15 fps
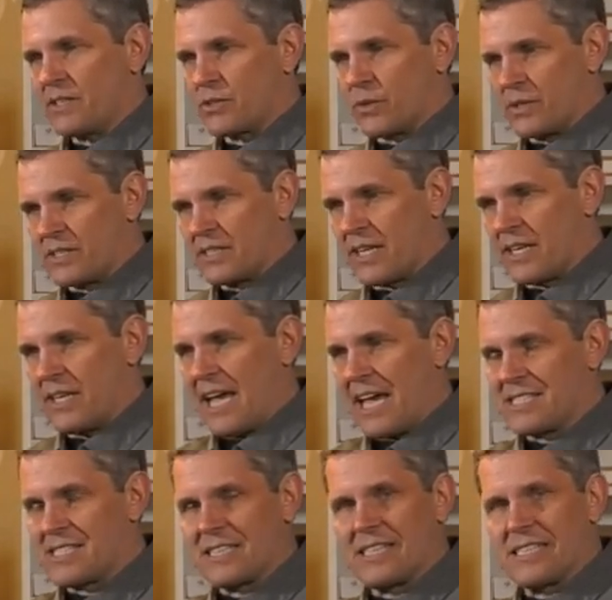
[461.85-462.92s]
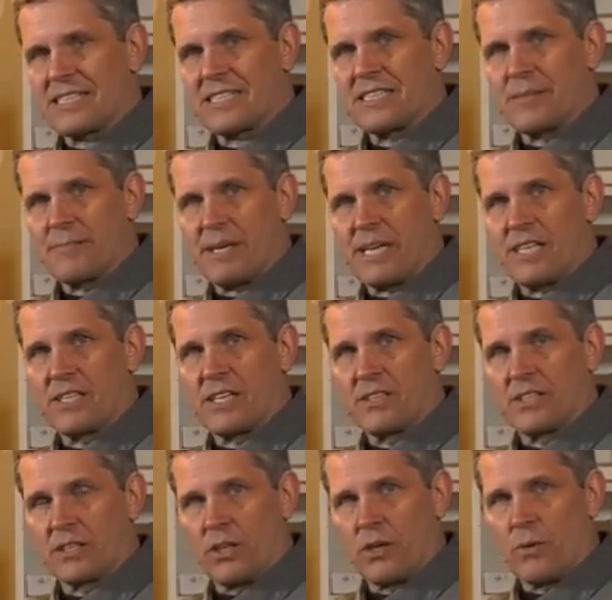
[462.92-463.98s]
so it has less demand
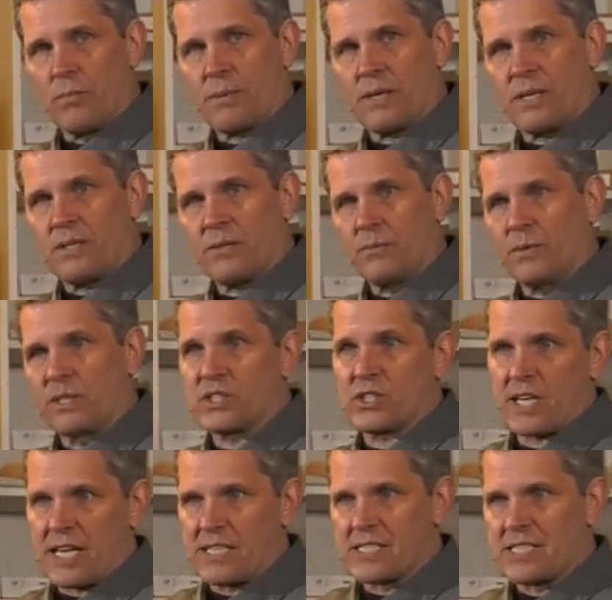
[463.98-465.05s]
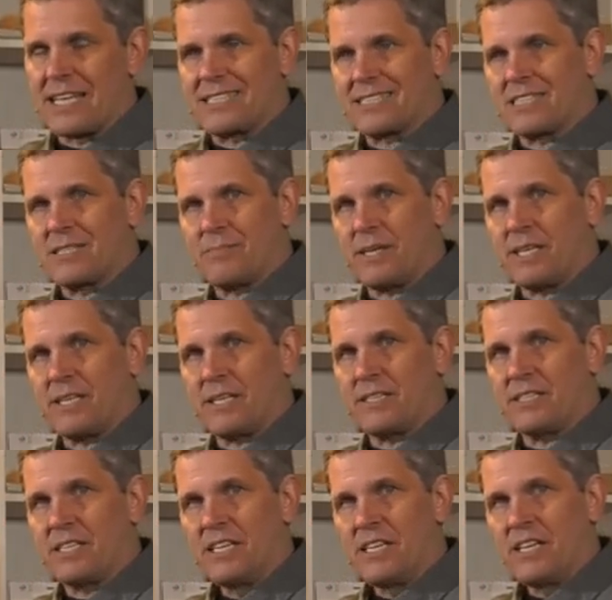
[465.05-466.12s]
on the glow pin, which has less
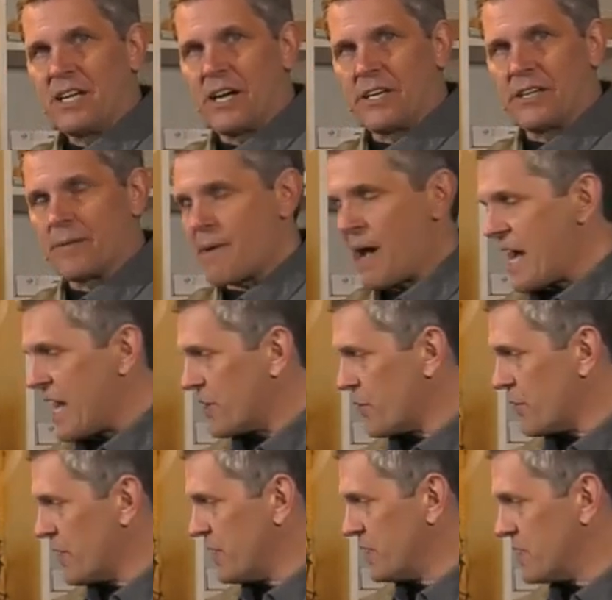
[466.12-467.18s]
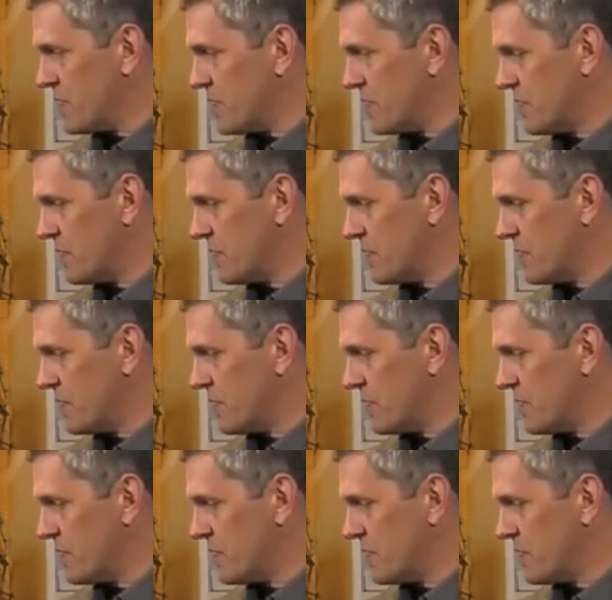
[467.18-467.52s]
demand on the batteries.